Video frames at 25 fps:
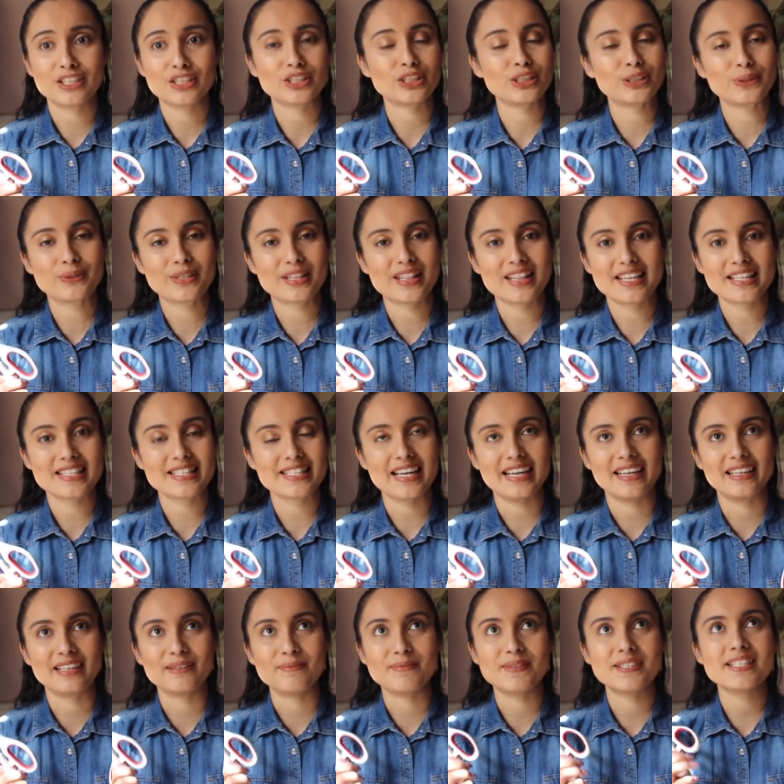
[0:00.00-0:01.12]
include this
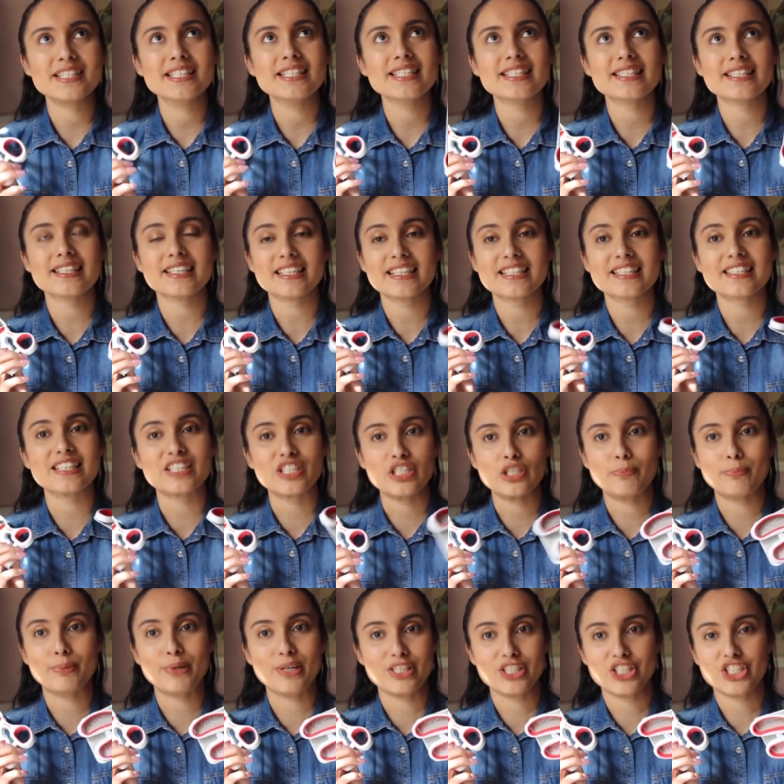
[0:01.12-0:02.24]
item. This is like such
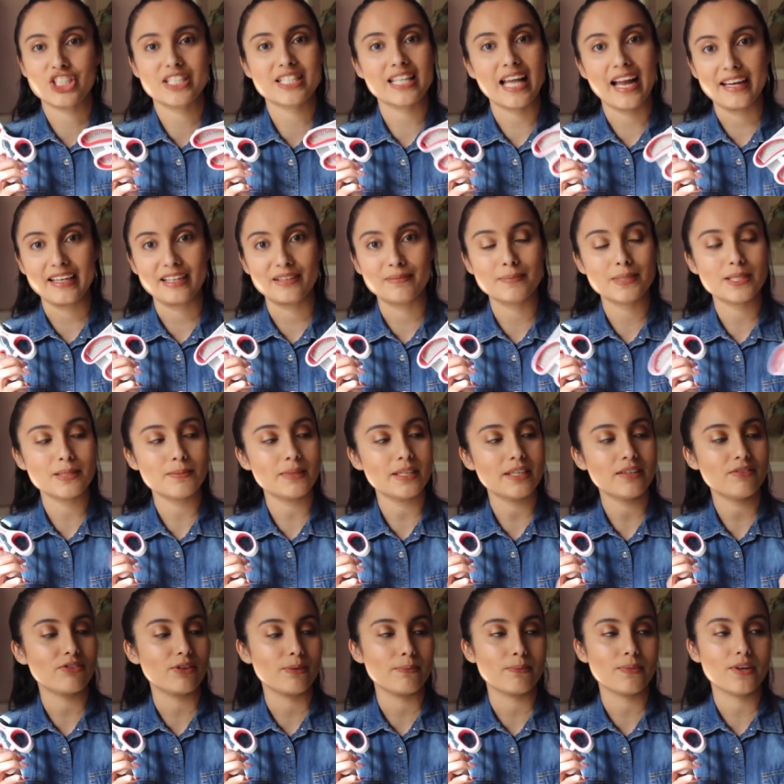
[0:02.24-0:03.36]
a precious item to
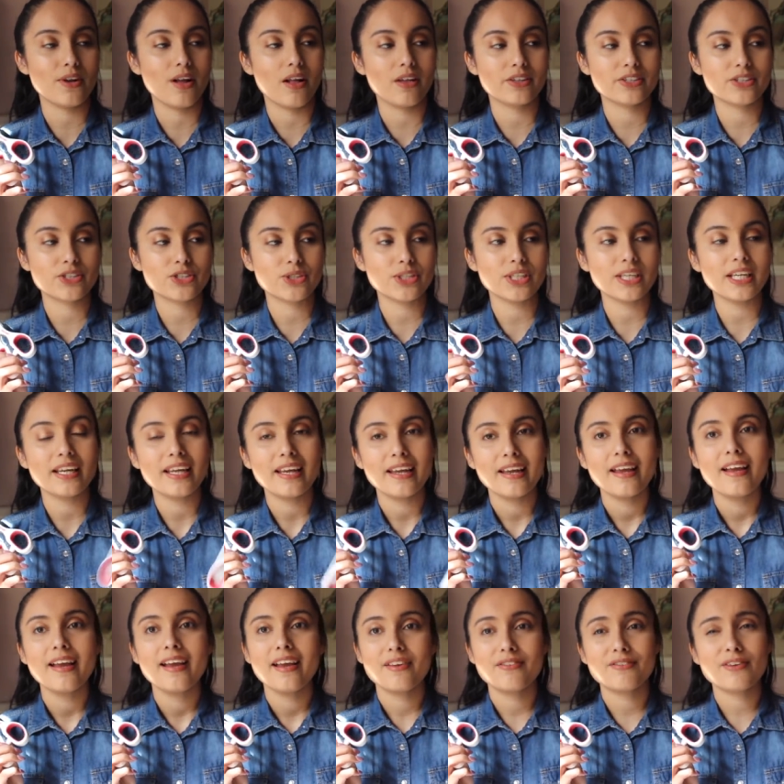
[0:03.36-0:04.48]
me from the Dollar Tree,
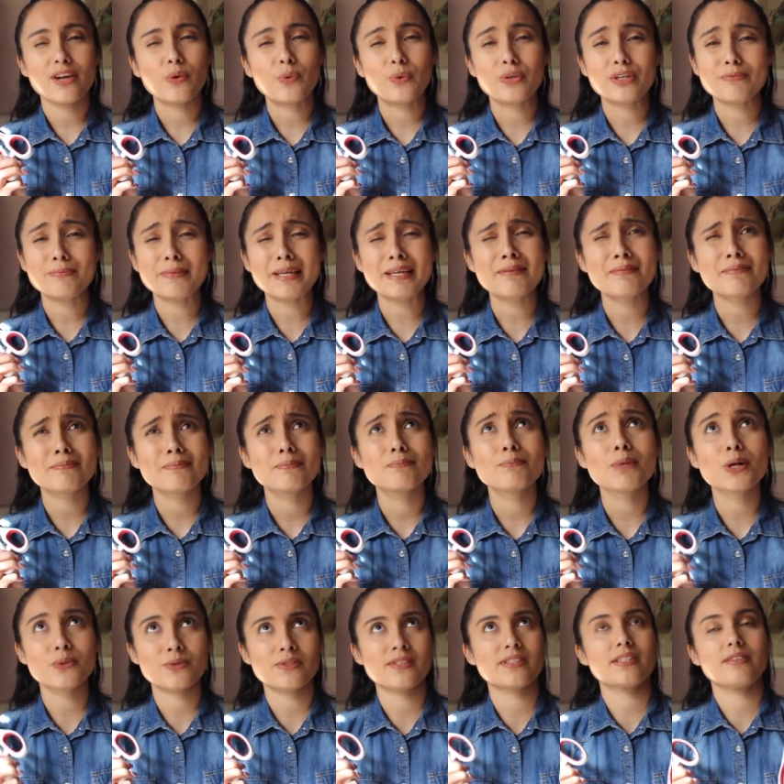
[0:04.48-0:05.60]
if not one of my
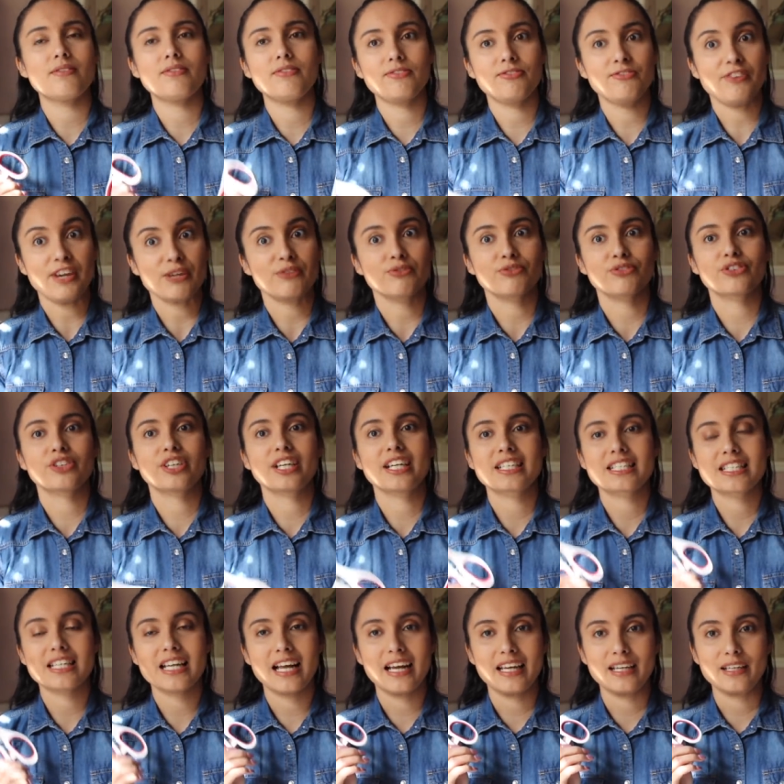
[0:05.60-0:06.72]
most
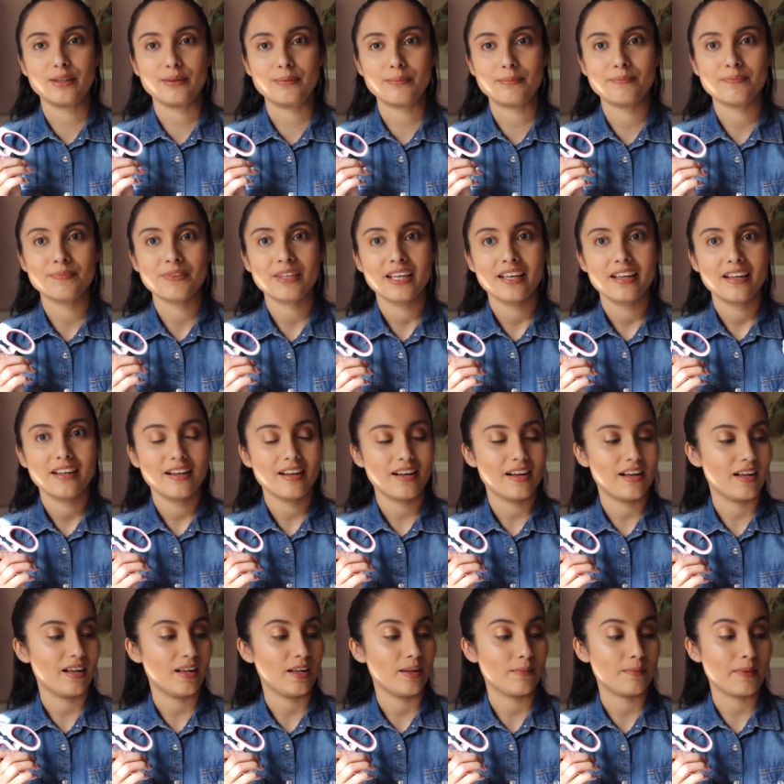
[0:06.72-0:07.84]
favorite item.
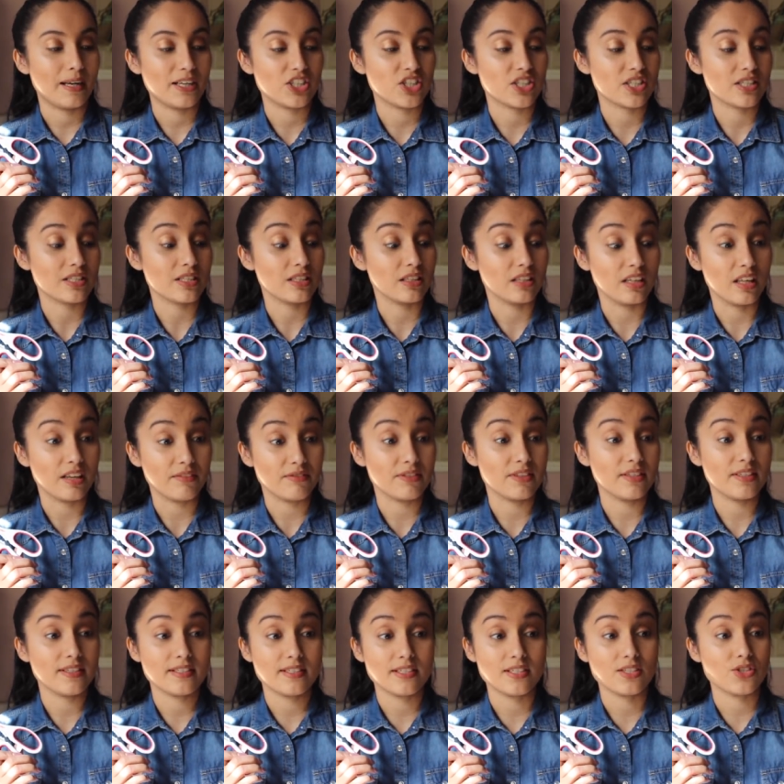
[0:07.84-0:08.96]
I just love
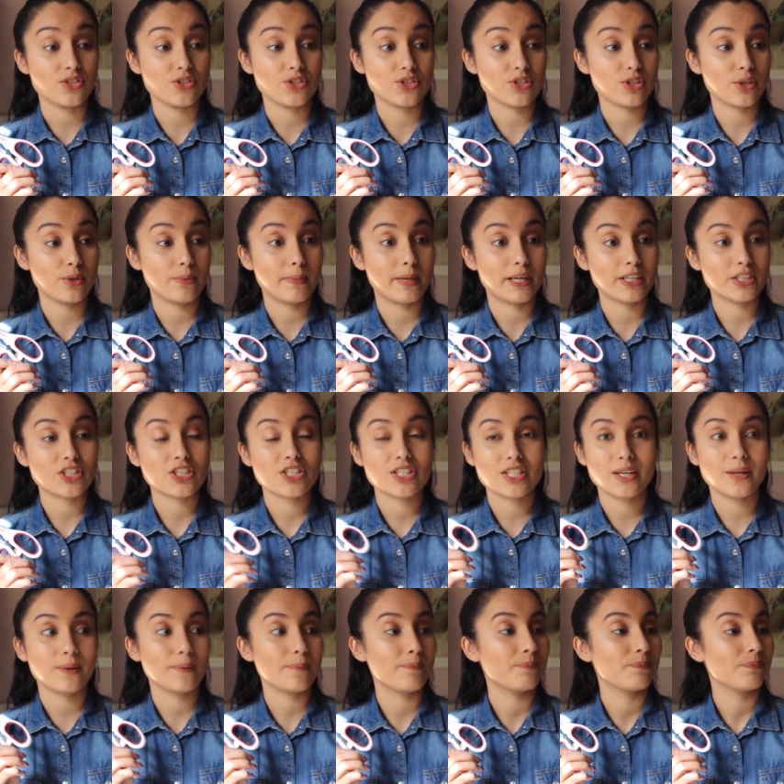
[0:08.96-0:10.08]
these scissors so much,
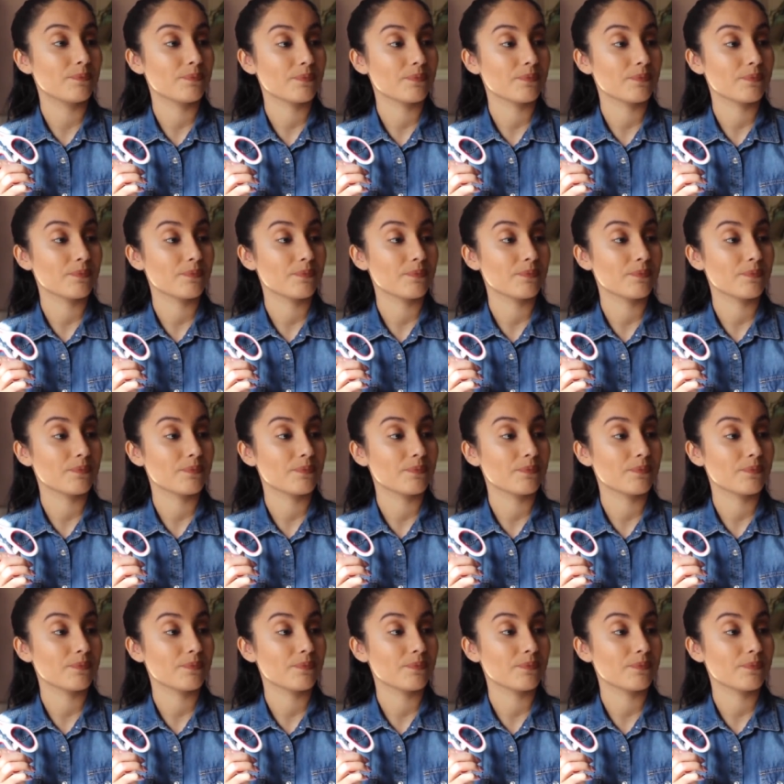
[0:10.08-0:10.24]
so